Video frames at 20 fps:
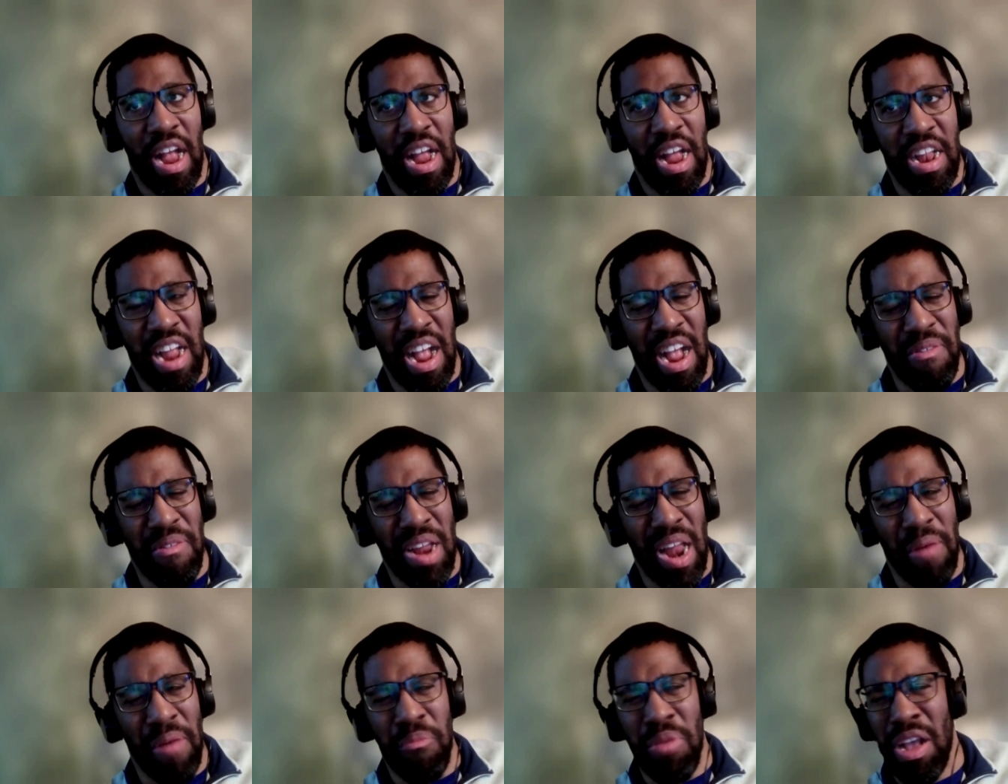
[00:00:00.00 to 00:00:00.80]
And, and
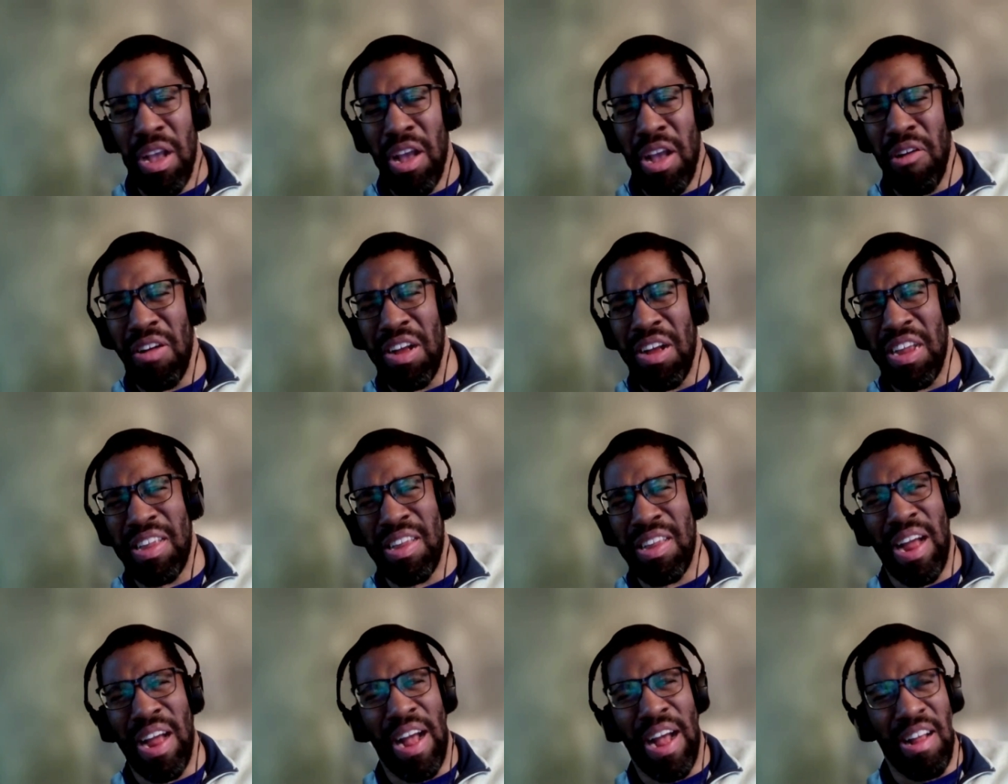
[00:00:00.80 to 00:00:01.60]
David, I'm
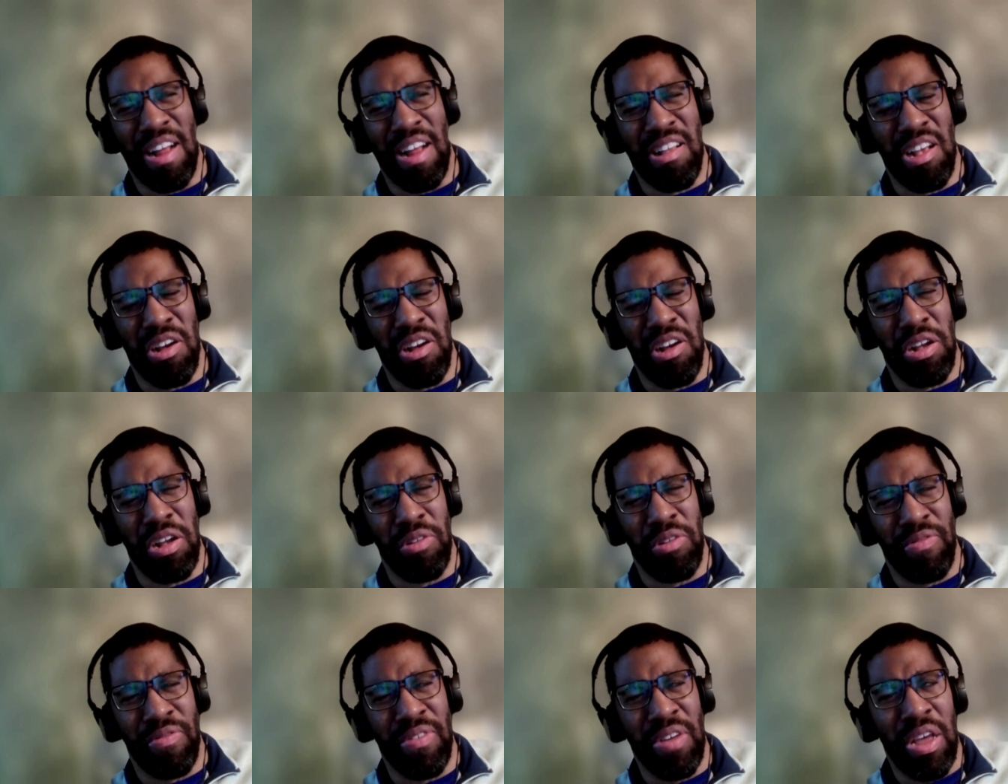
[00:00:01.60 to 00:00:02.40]
curious to ask you,
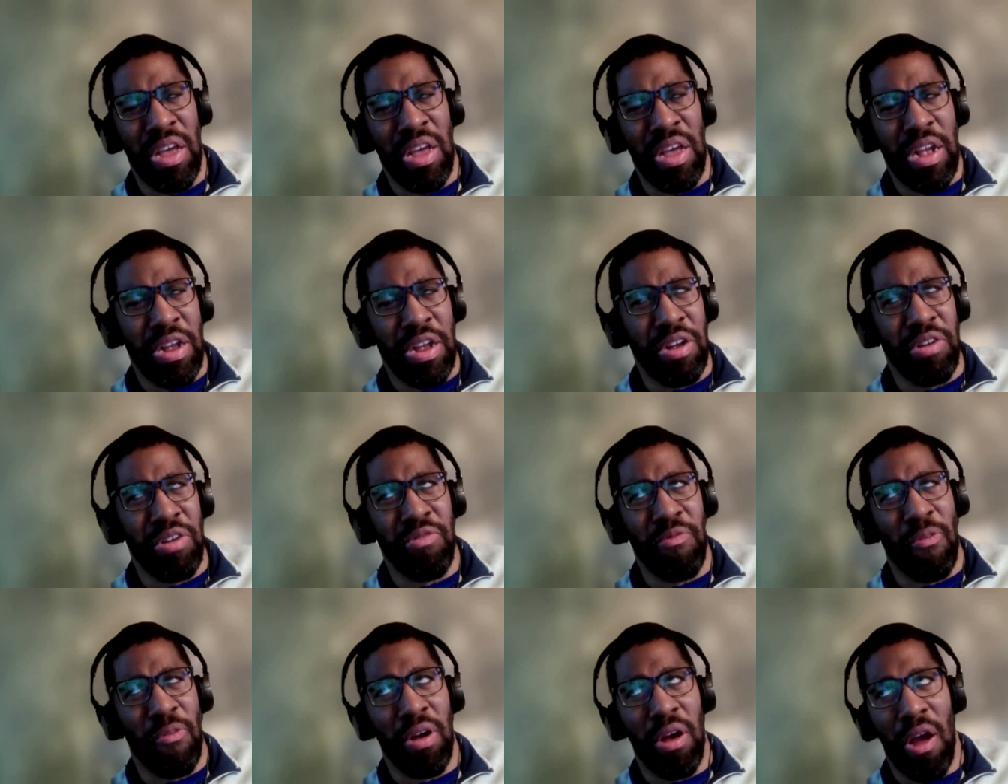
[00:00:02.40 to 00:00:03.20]
you've,
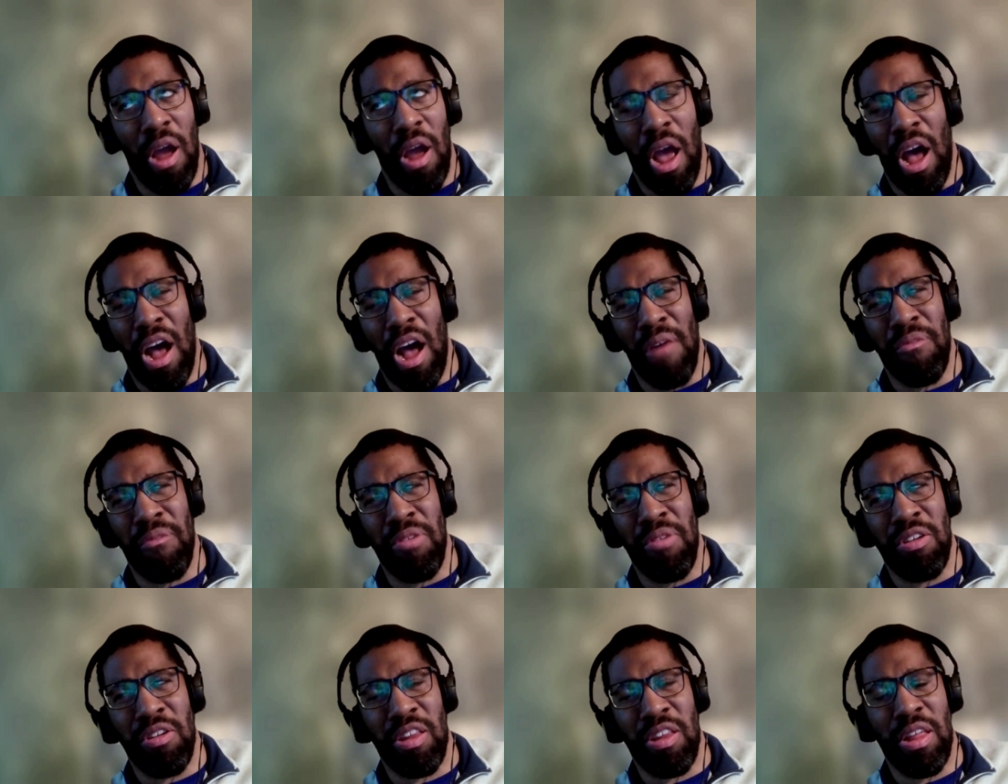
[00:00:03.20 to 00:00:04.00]
you've
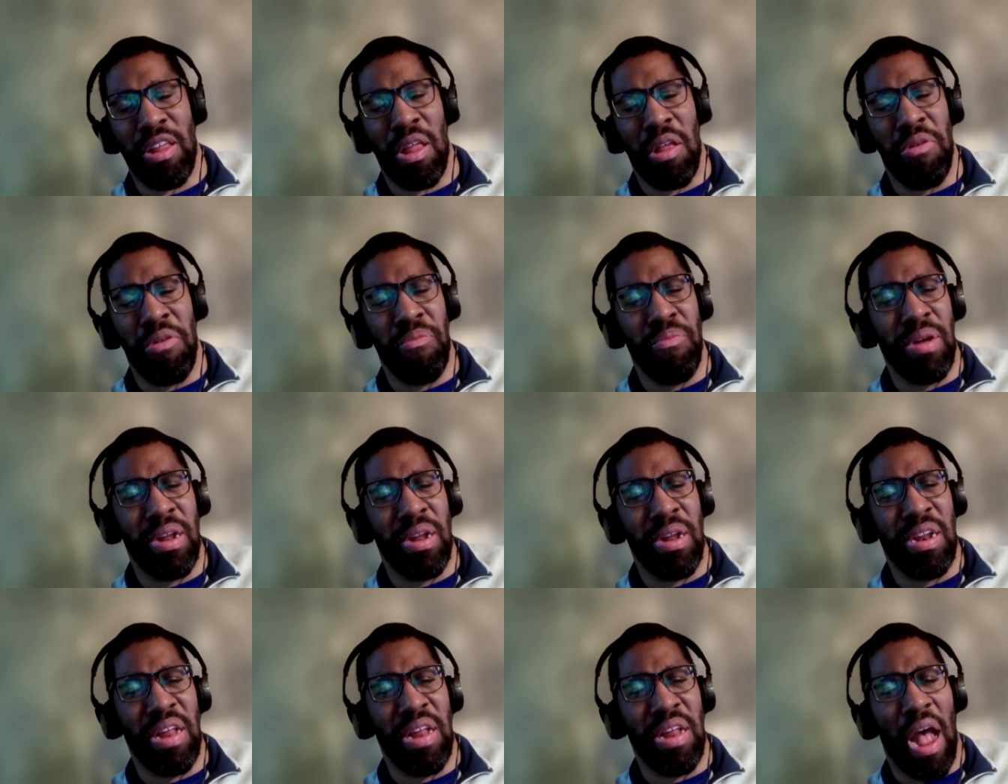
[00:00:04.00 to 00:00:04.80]
obviously
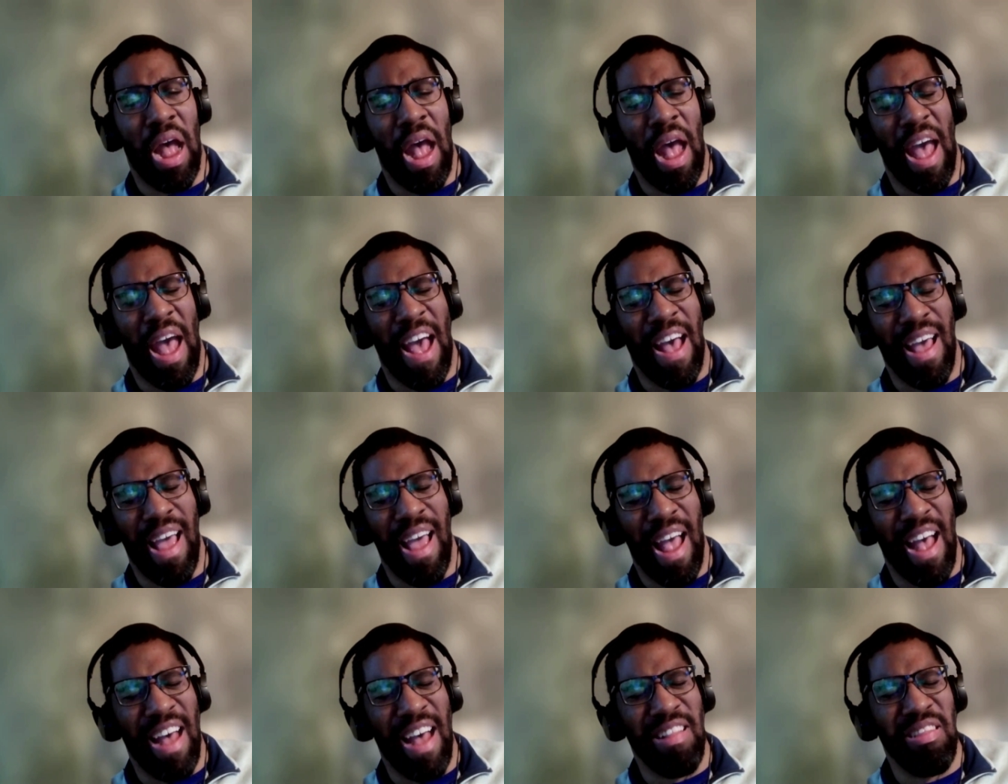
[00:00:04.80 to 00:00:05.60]
been
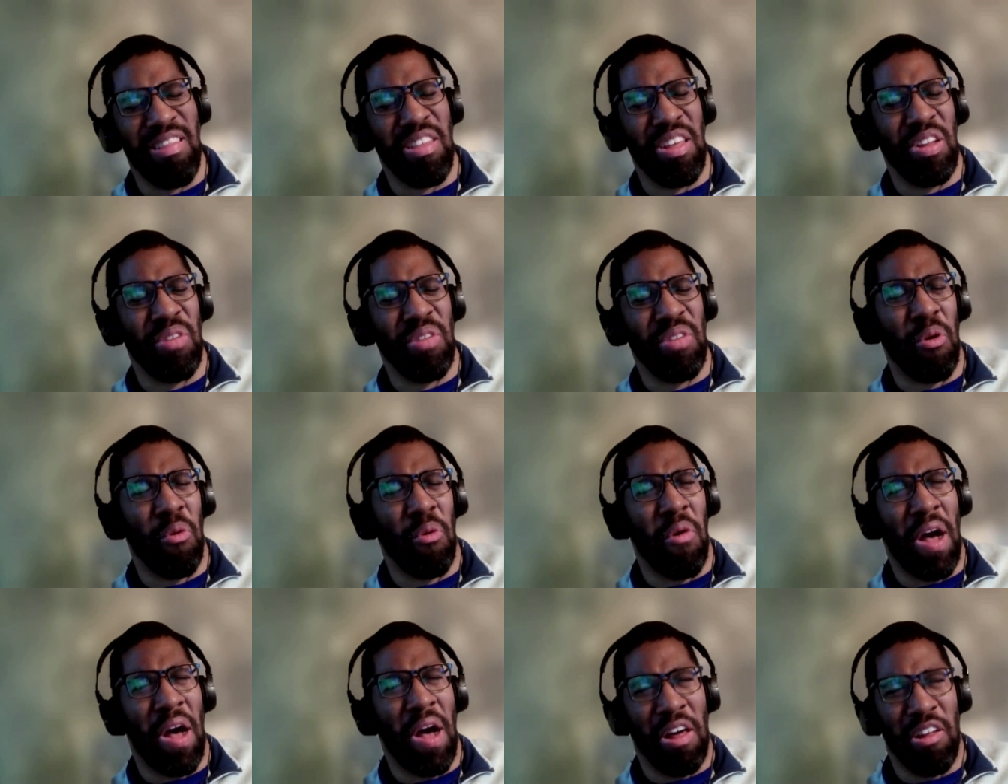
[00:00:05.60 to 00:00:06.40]
at, at this
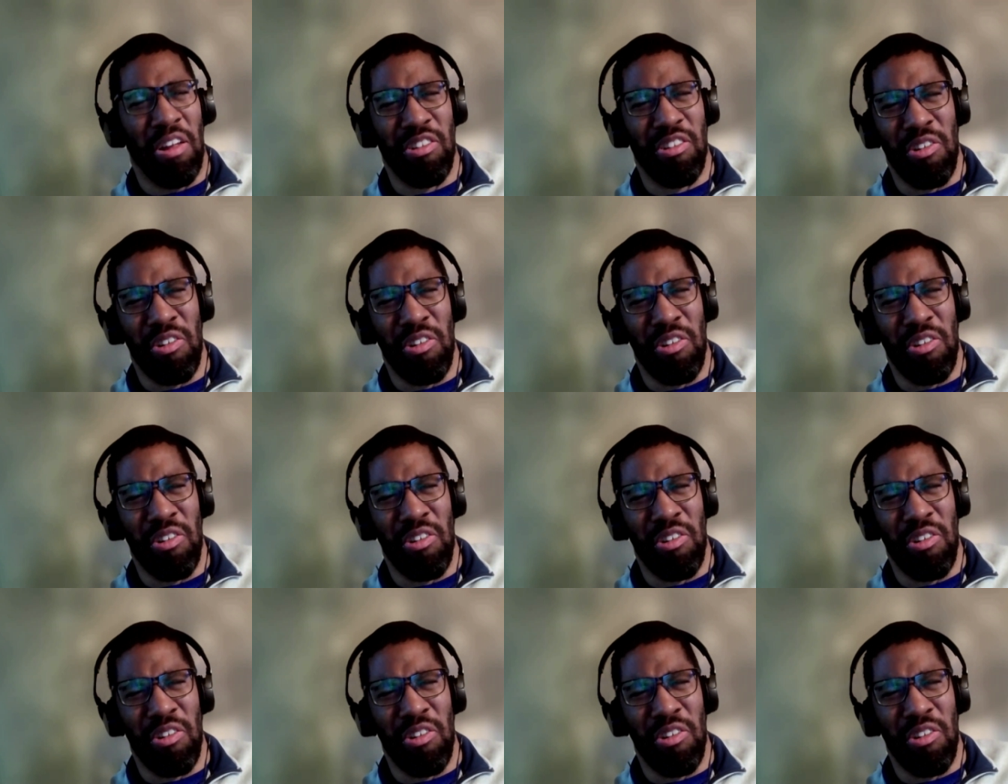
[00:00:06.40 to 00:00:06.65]
for a while.